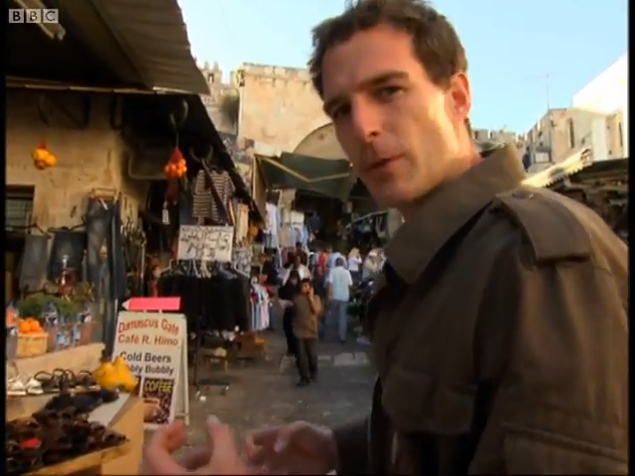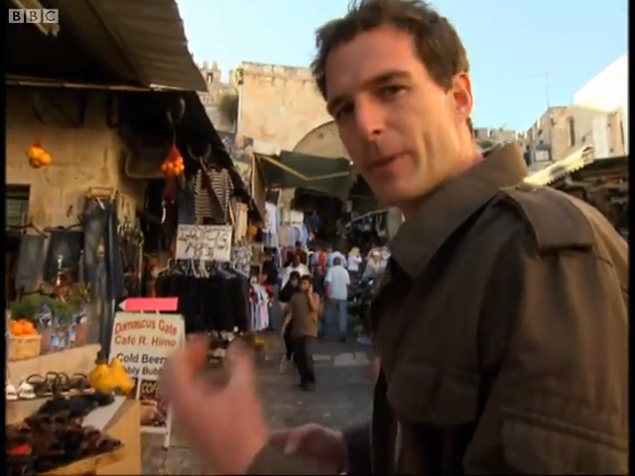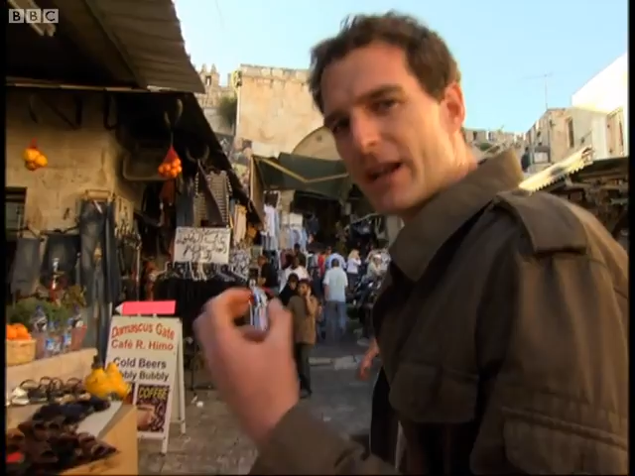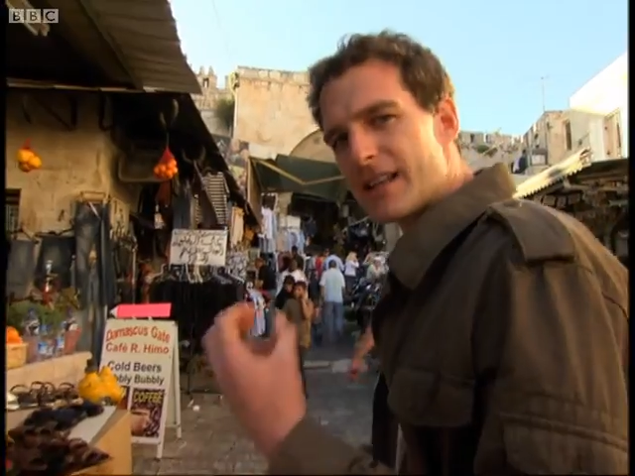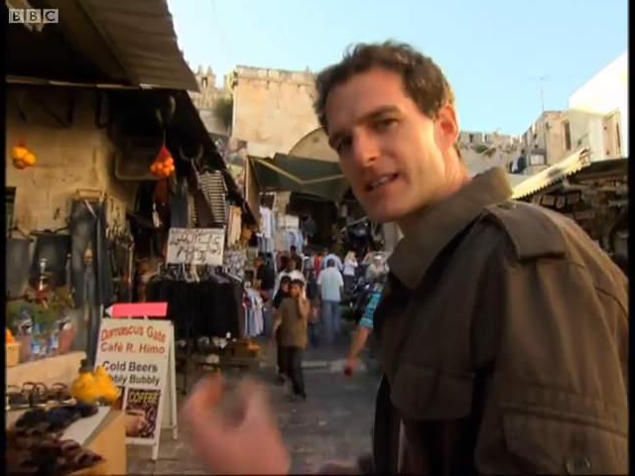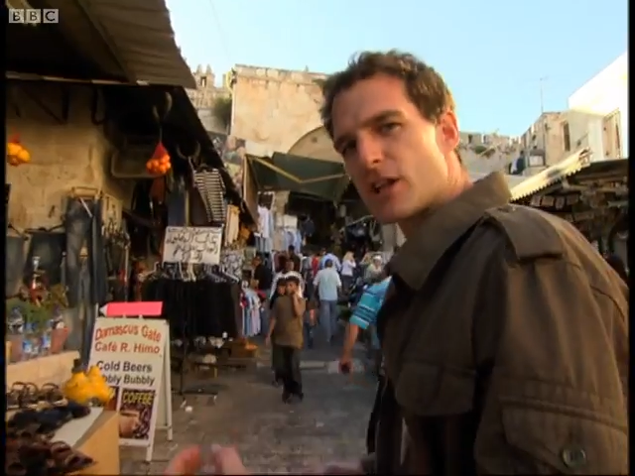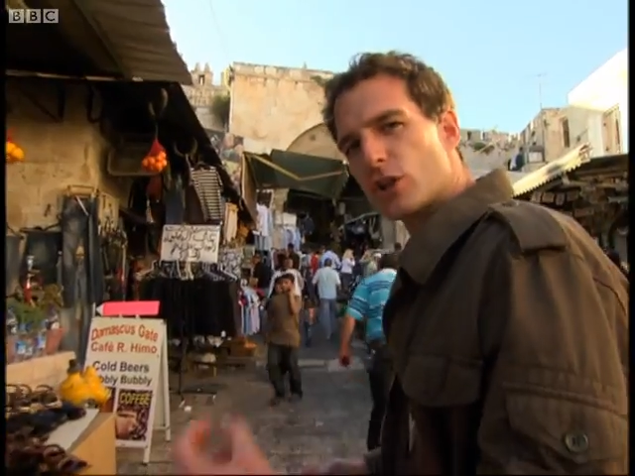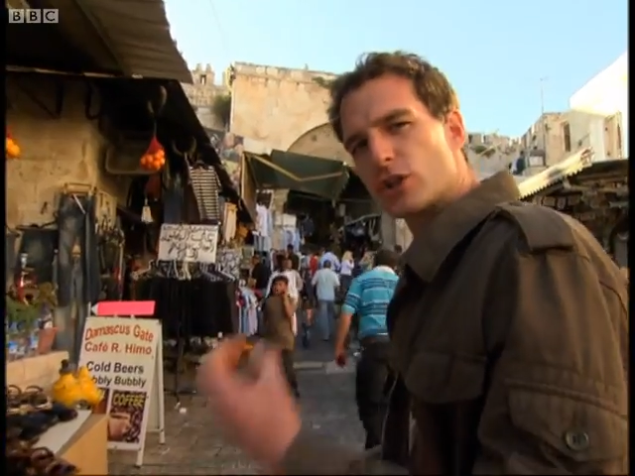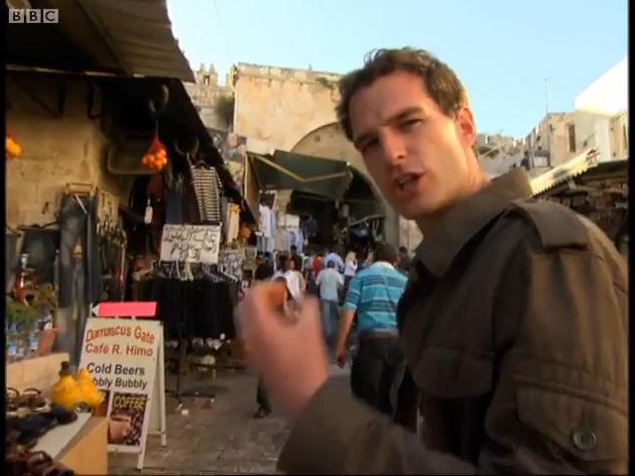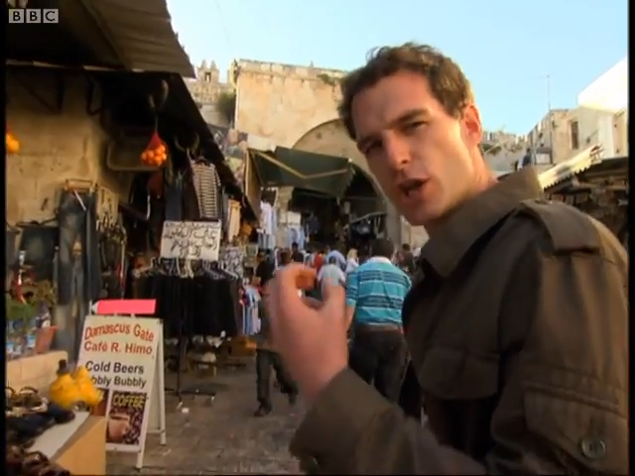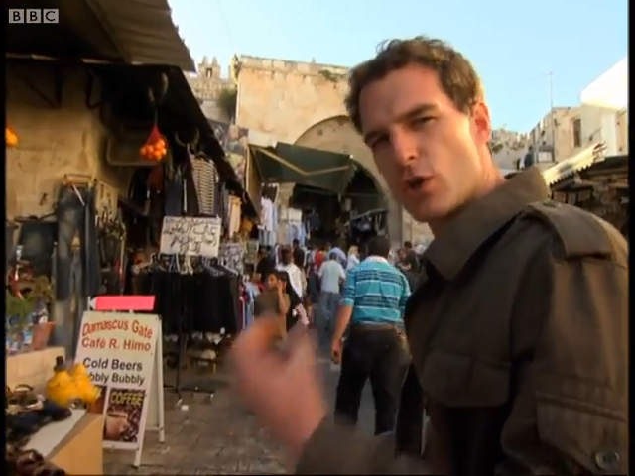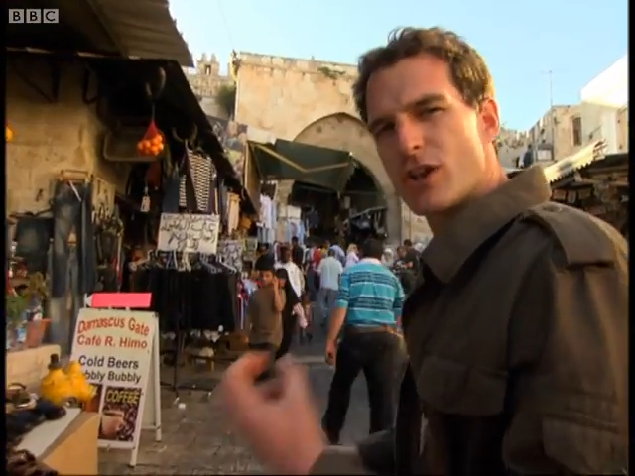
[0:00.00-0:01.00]
political
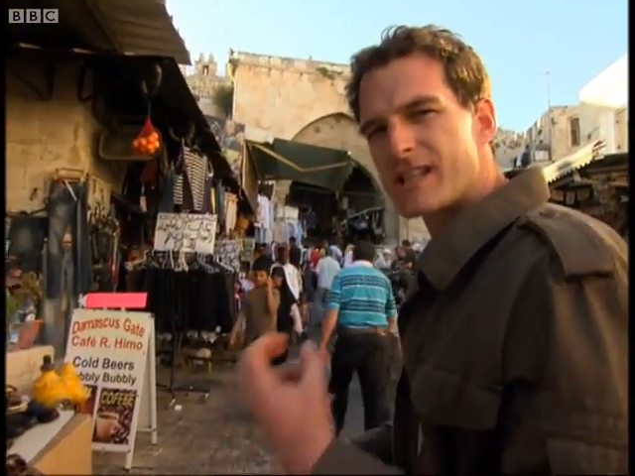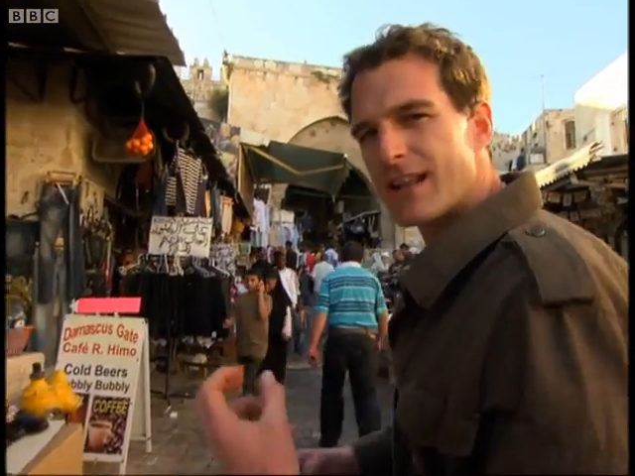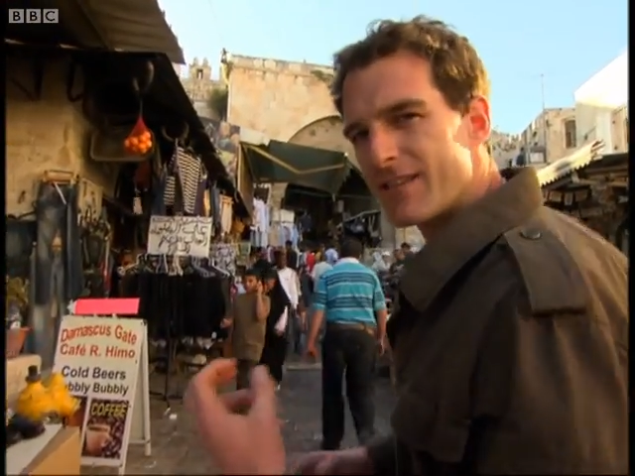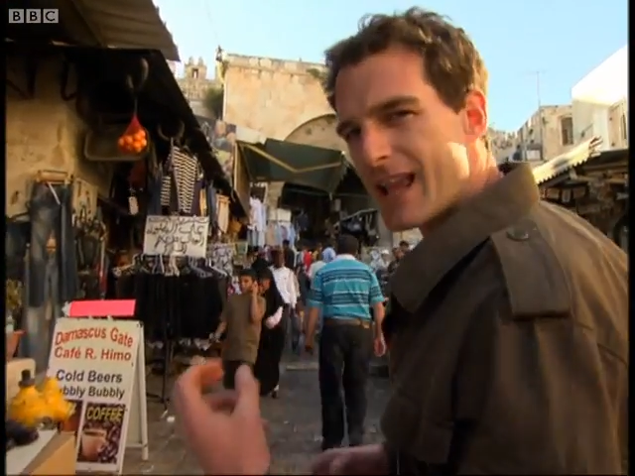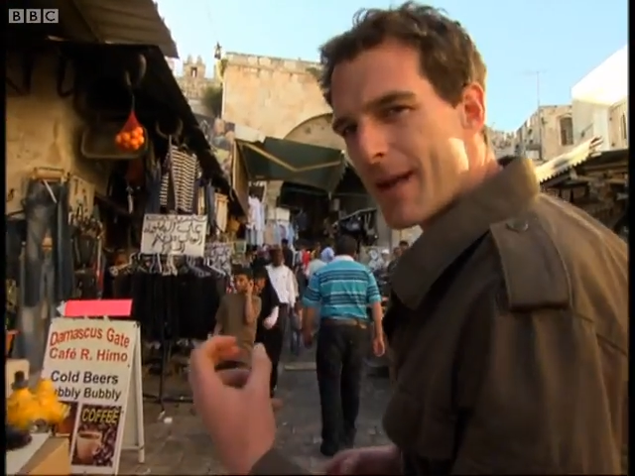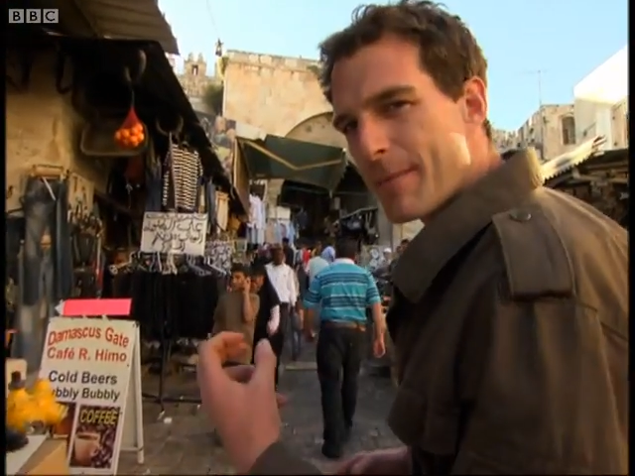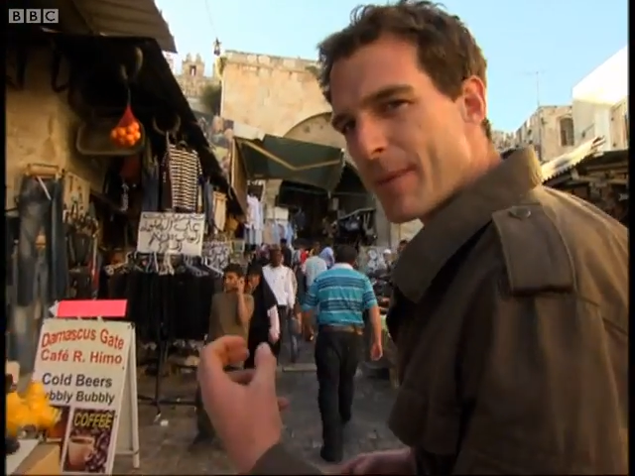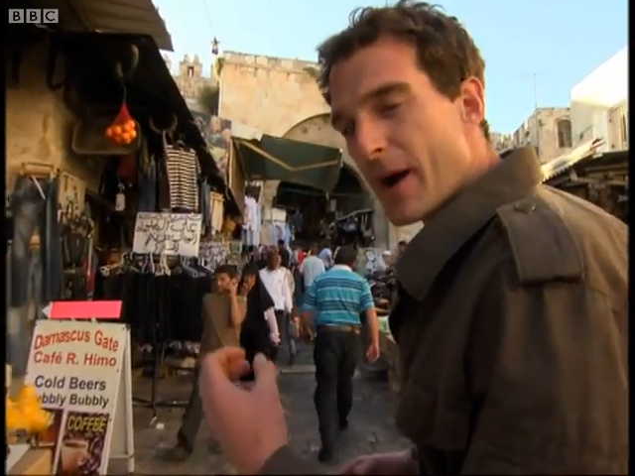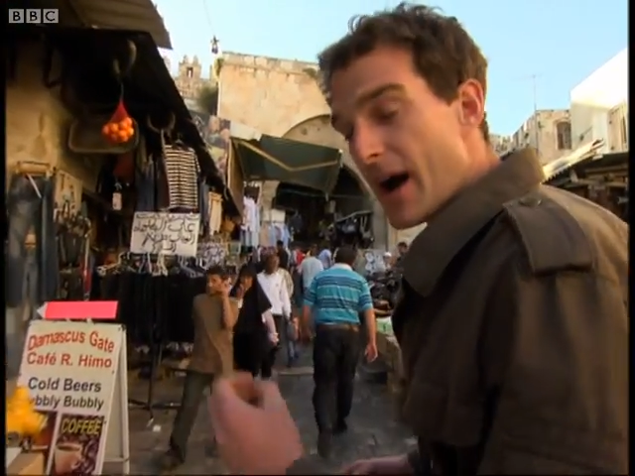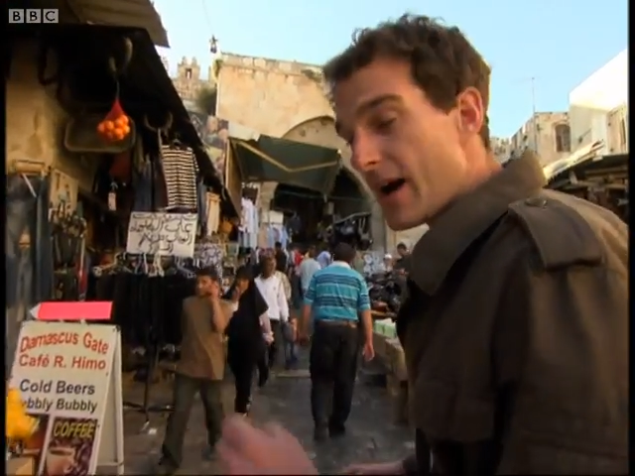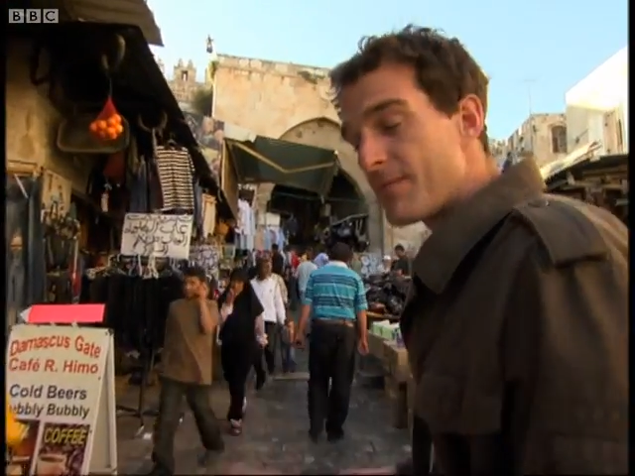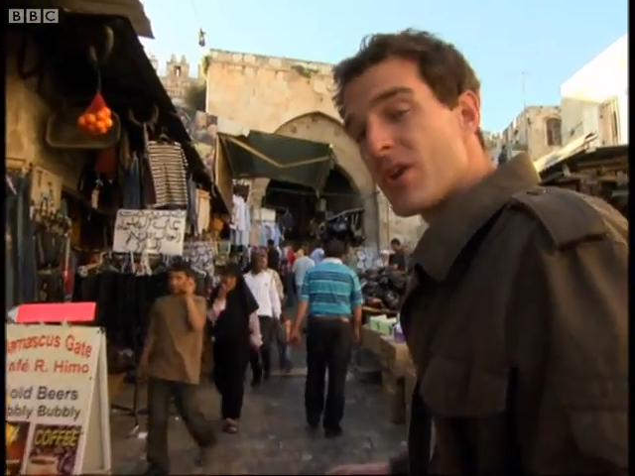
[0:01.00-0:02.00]
unity of the
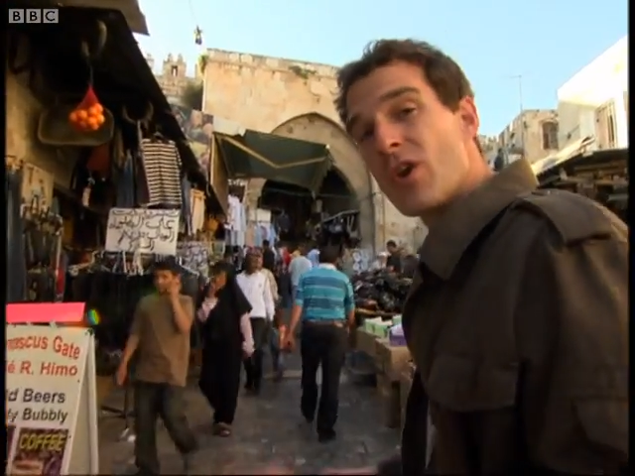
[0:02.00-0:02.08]
empire,